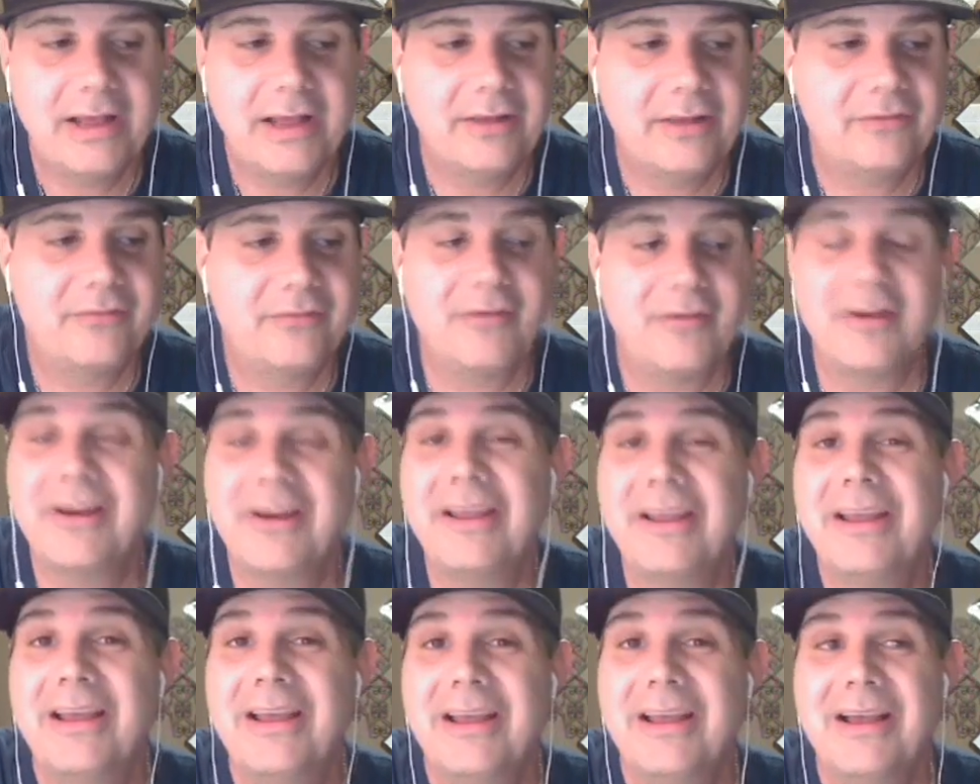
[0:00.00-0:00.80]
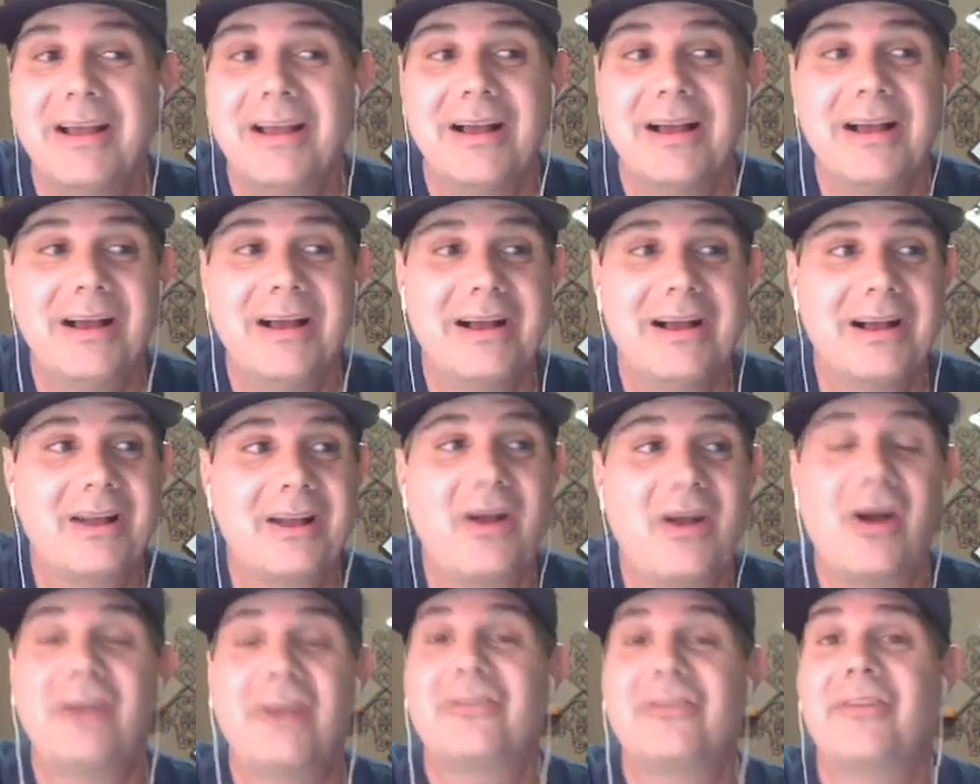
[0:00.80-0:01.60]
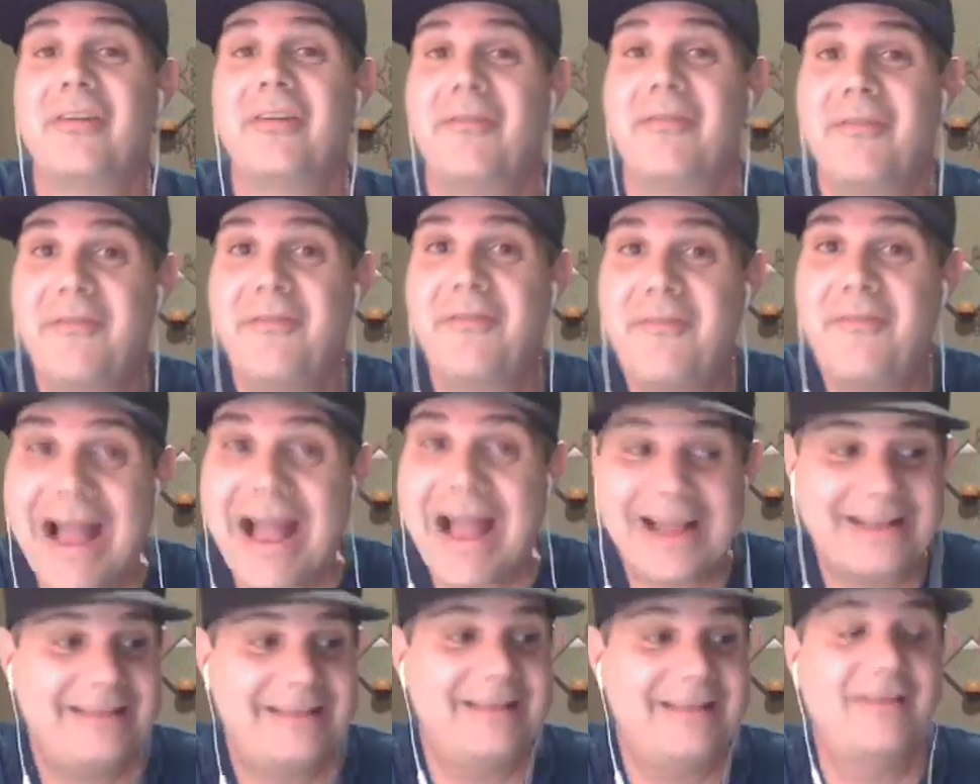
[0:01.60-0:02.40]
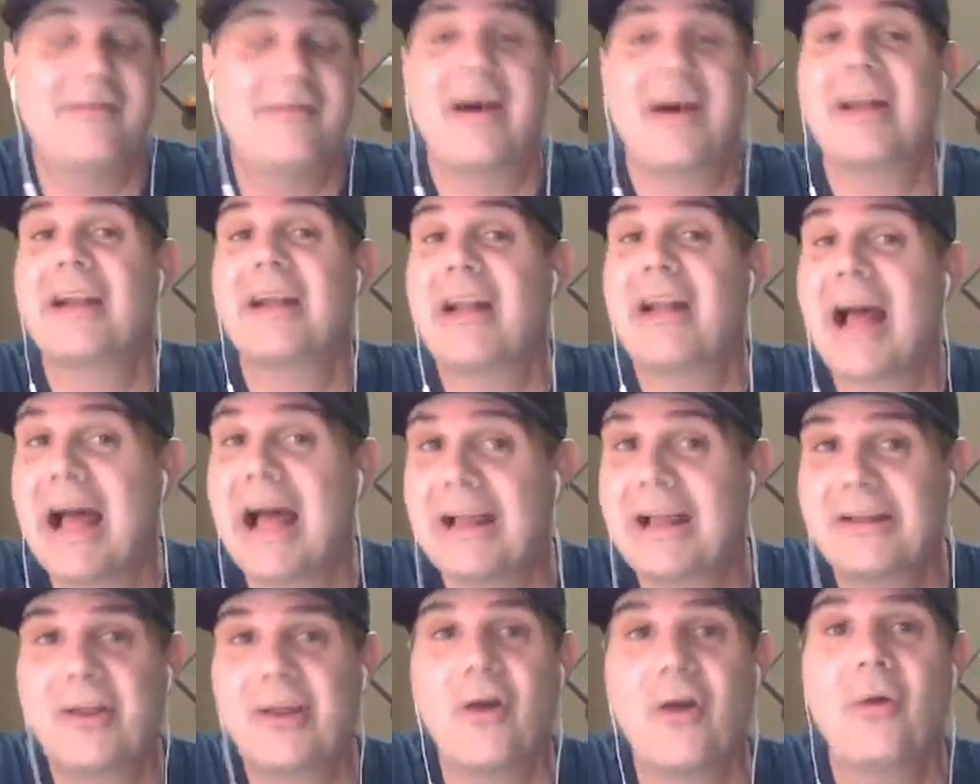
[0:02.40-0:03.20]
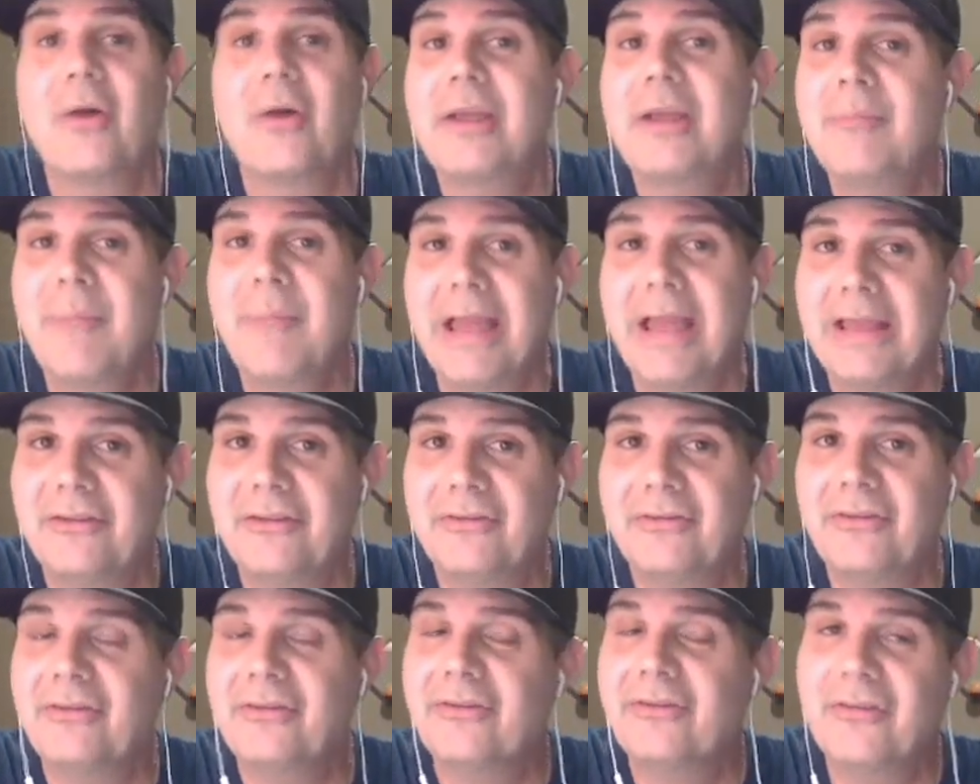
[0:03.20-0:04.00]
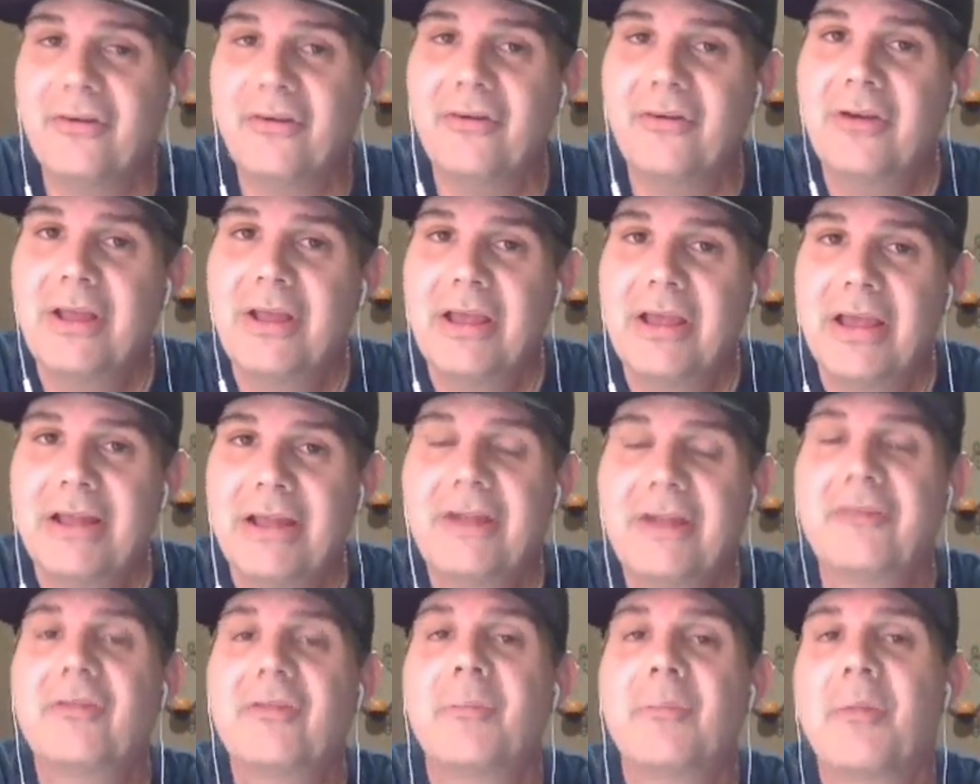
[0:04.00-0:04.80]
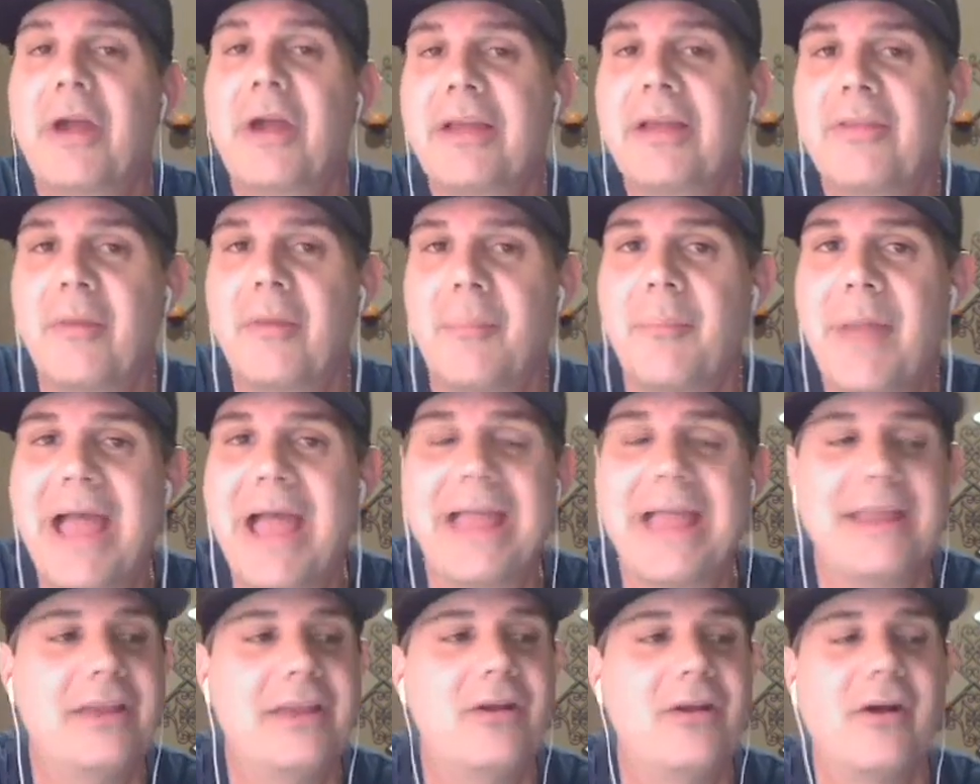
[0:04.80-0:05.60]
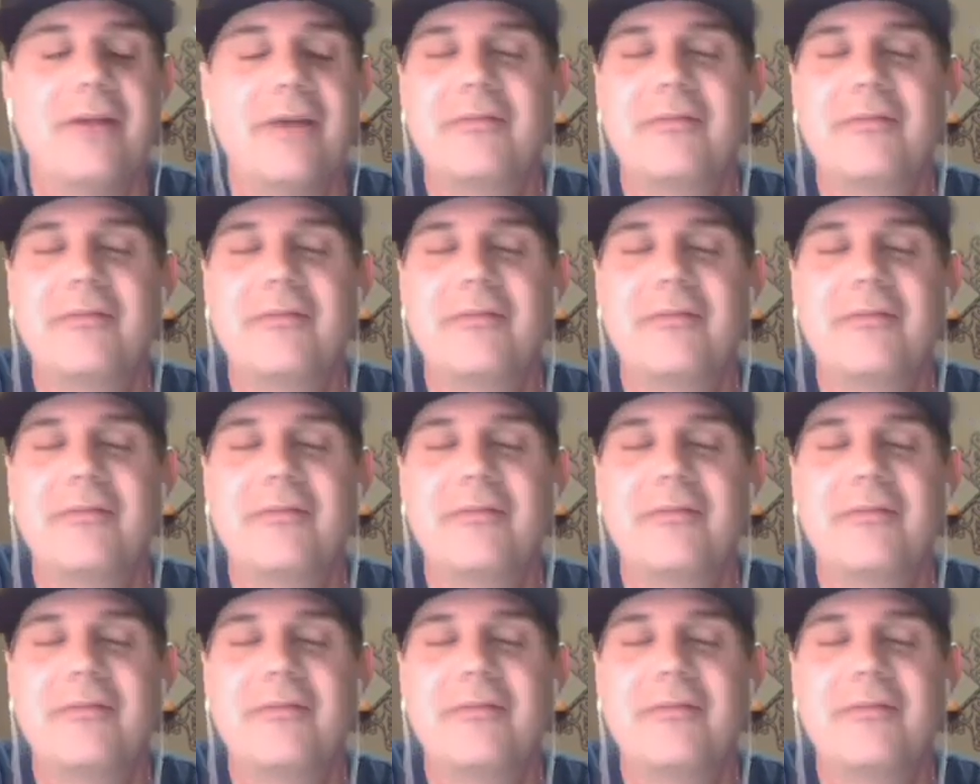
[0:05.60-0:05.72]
It's very cost effective on an ongoing basis. So it doesn't break the bank.